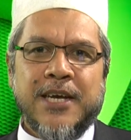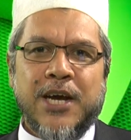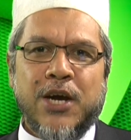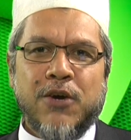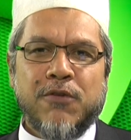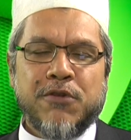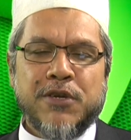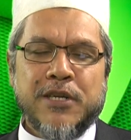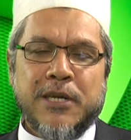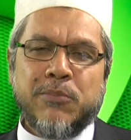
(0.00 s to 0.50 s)

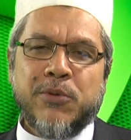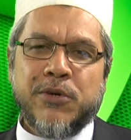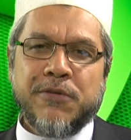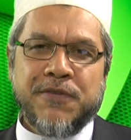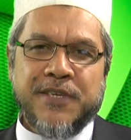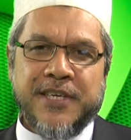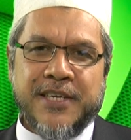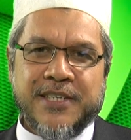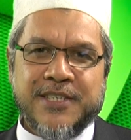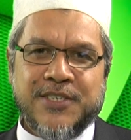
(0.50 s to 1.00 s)
Over a number
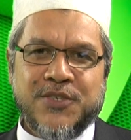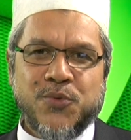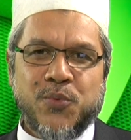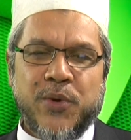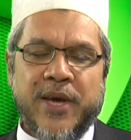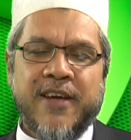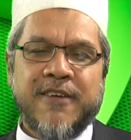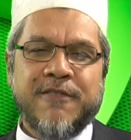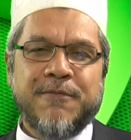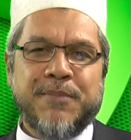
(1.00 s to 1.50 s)
of years,
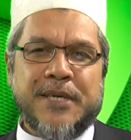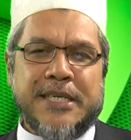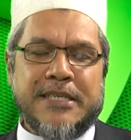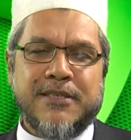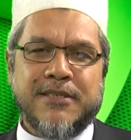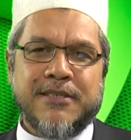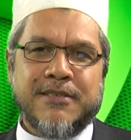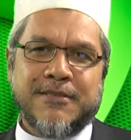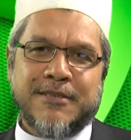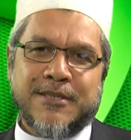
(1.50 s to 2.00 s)
we have
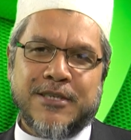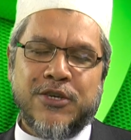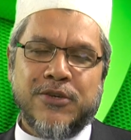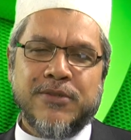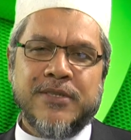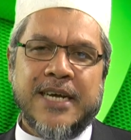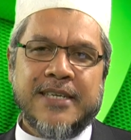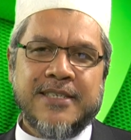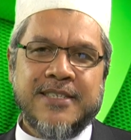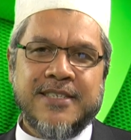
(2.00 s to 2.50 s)
been
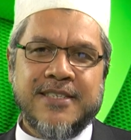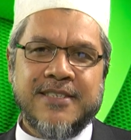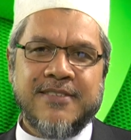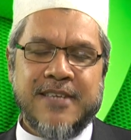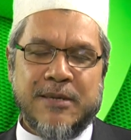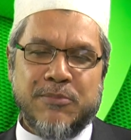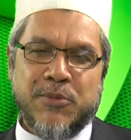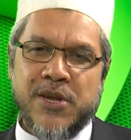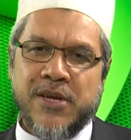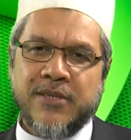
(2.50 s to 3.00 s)
conducting
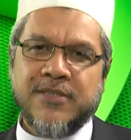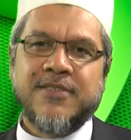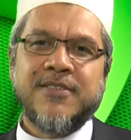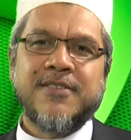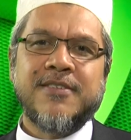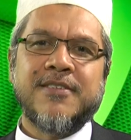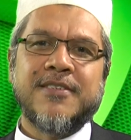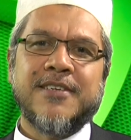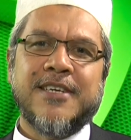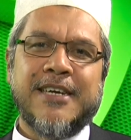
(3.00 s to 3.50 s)

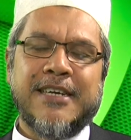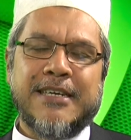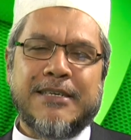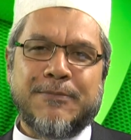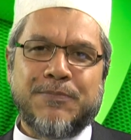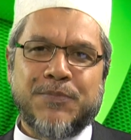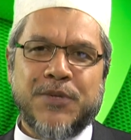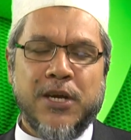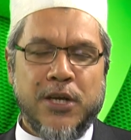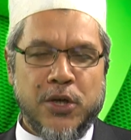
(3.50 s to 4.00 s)
seminars,
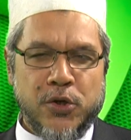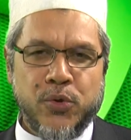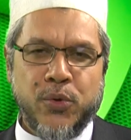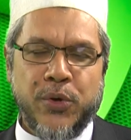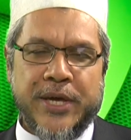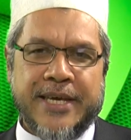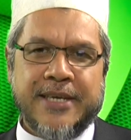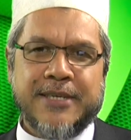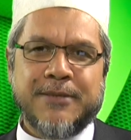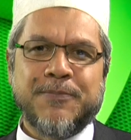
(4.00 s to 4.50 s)

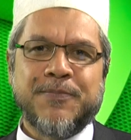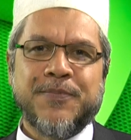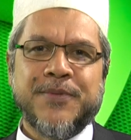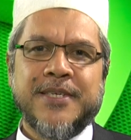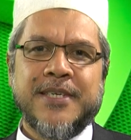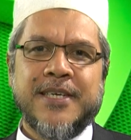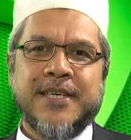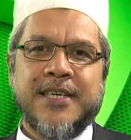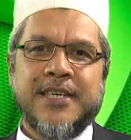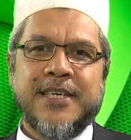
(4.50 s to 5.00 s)
colloquia,
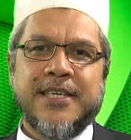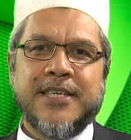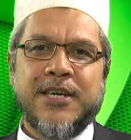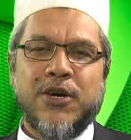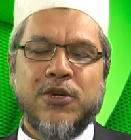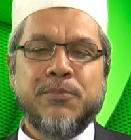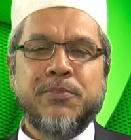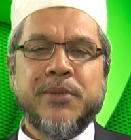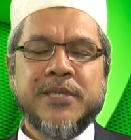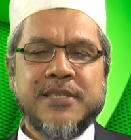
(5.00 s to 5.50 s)

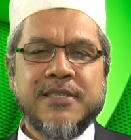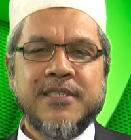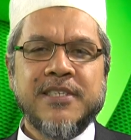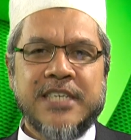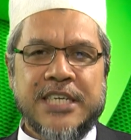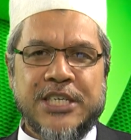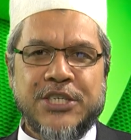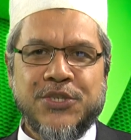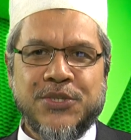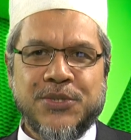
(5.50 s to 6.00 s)
on pertinent
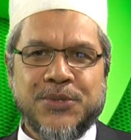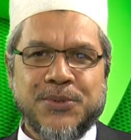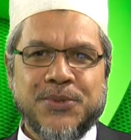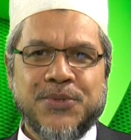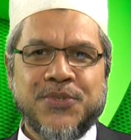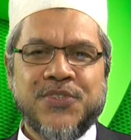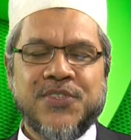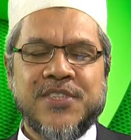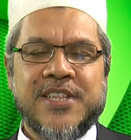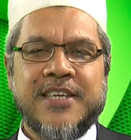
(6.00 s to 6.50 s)

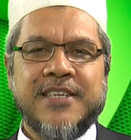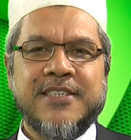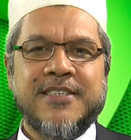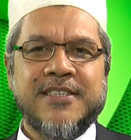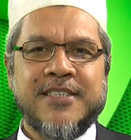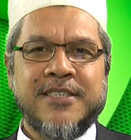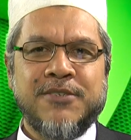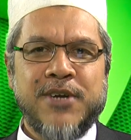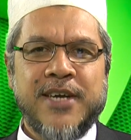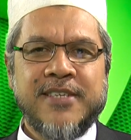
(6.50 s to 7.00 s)
issues that
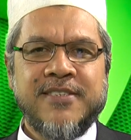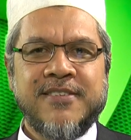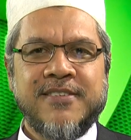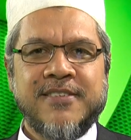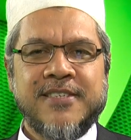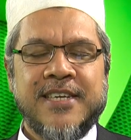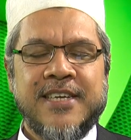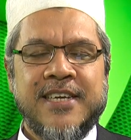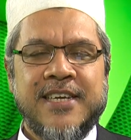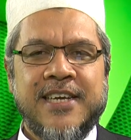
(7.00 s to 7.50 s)

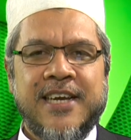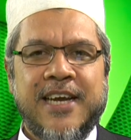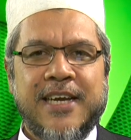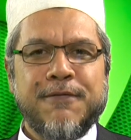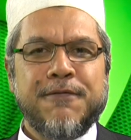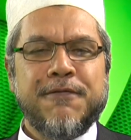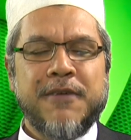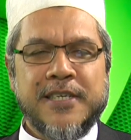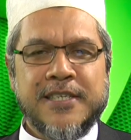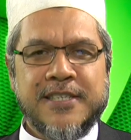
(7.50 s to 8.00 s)
address
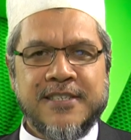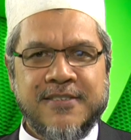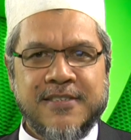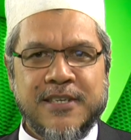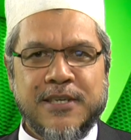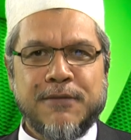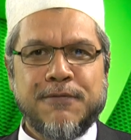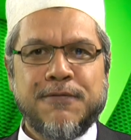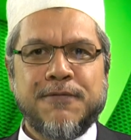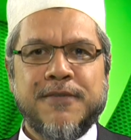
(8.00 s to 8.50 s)
and find
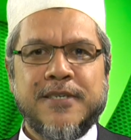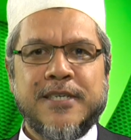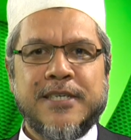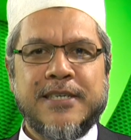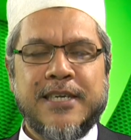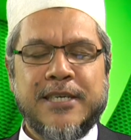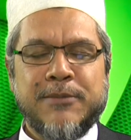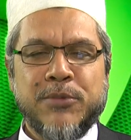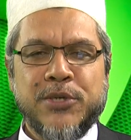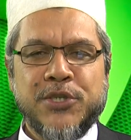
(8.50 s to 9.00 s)
itself
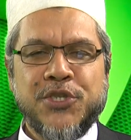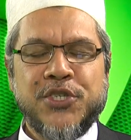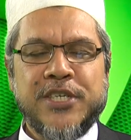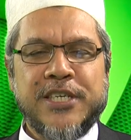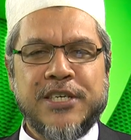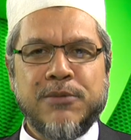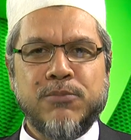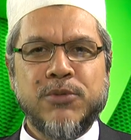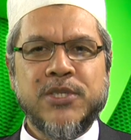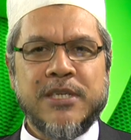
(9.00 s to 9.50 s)
emerging
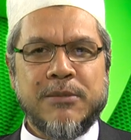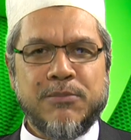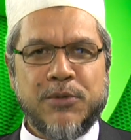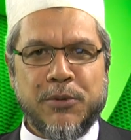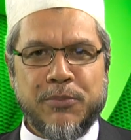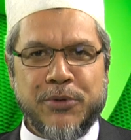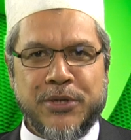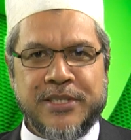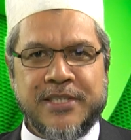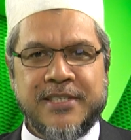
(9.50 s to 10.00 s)
in the Muslim
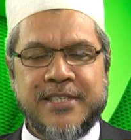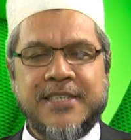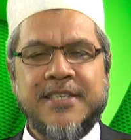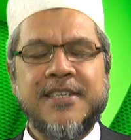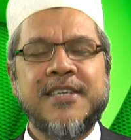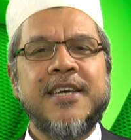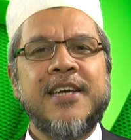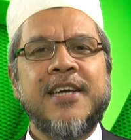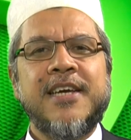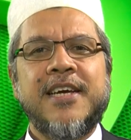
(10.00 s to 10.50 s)

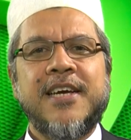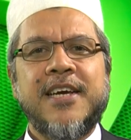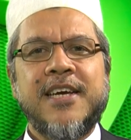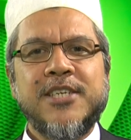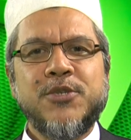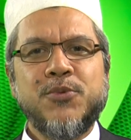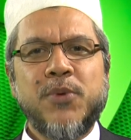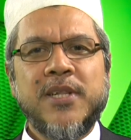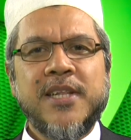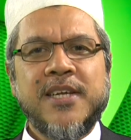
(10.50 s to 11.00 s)
community,
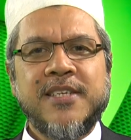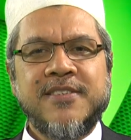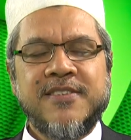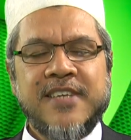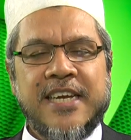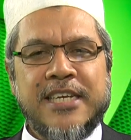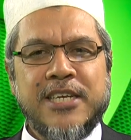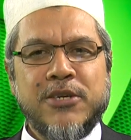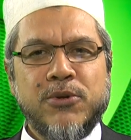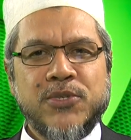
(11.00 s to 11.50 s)
as well as
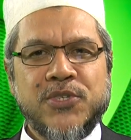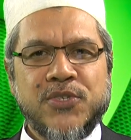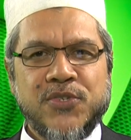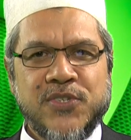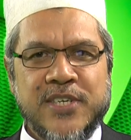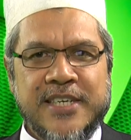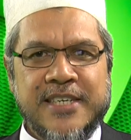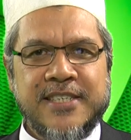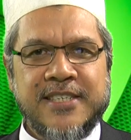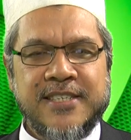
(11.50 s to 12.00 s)
in our
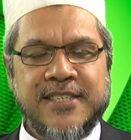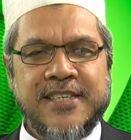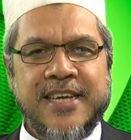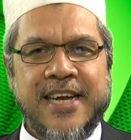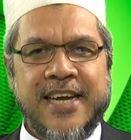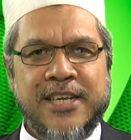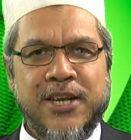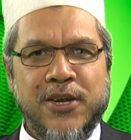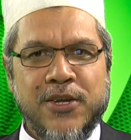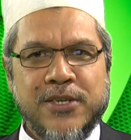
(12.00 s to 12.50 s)
society
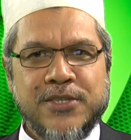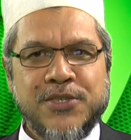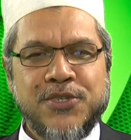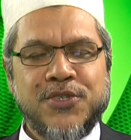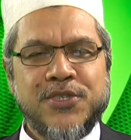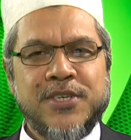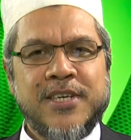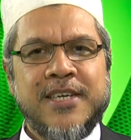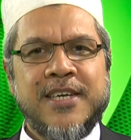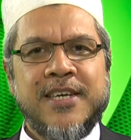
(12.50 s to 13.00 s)
at
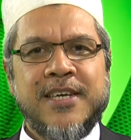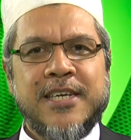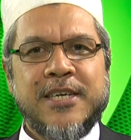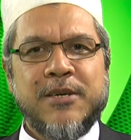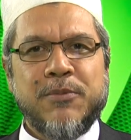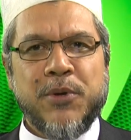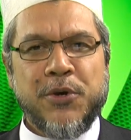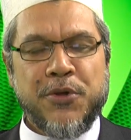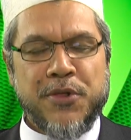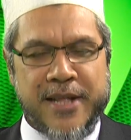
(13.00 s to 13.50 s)
large,
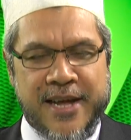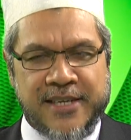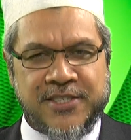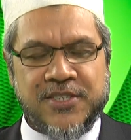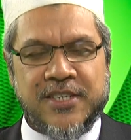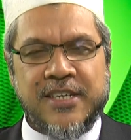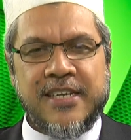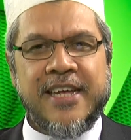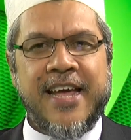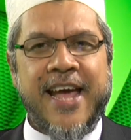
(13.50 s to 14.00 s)
both
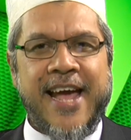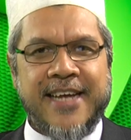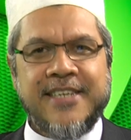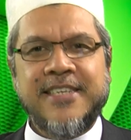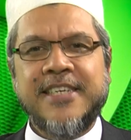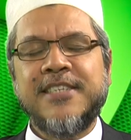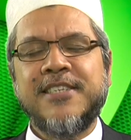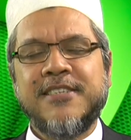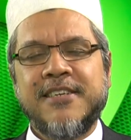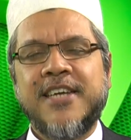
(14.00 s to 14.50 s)
nationally and
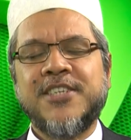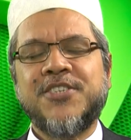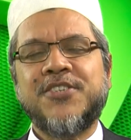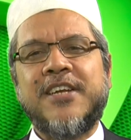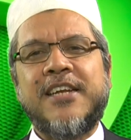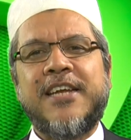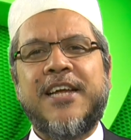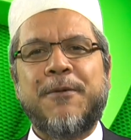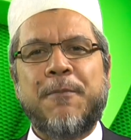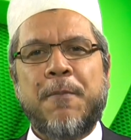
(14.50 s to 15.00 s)

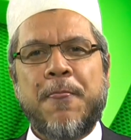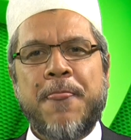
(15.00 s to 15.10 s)
internationally.